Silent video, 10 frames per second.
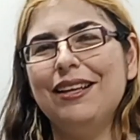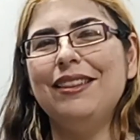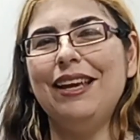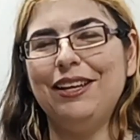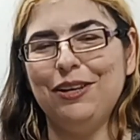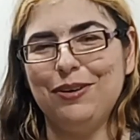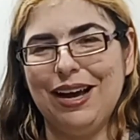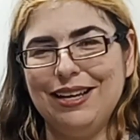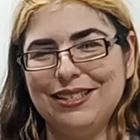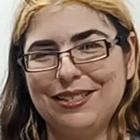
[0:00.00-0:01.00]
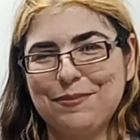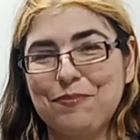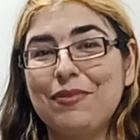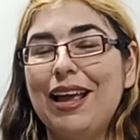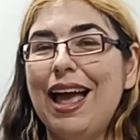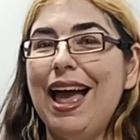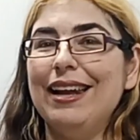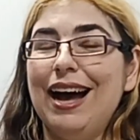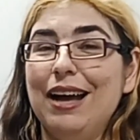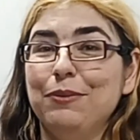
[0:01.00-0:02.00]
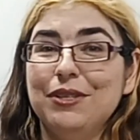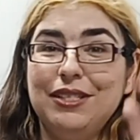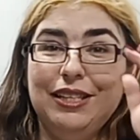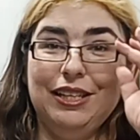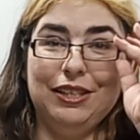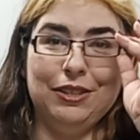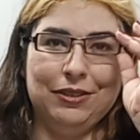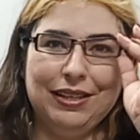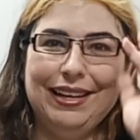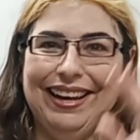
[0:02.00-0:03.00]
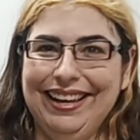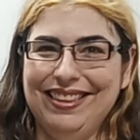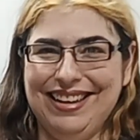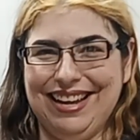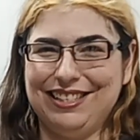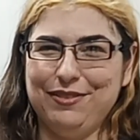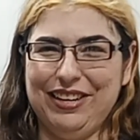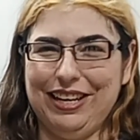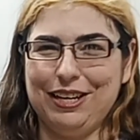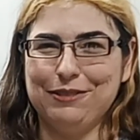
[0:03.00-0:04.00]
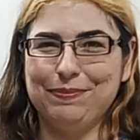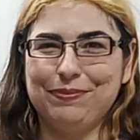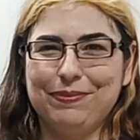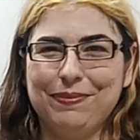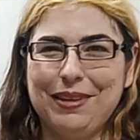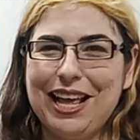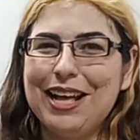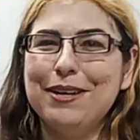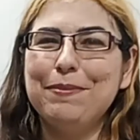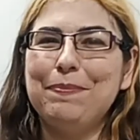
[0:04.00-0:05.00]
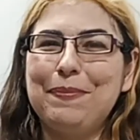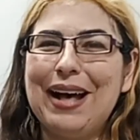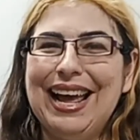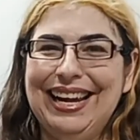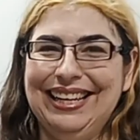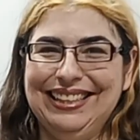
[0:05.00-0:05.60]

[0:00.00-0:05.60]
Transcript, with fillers: Thank you guys, and I will see you in the next video. Bye!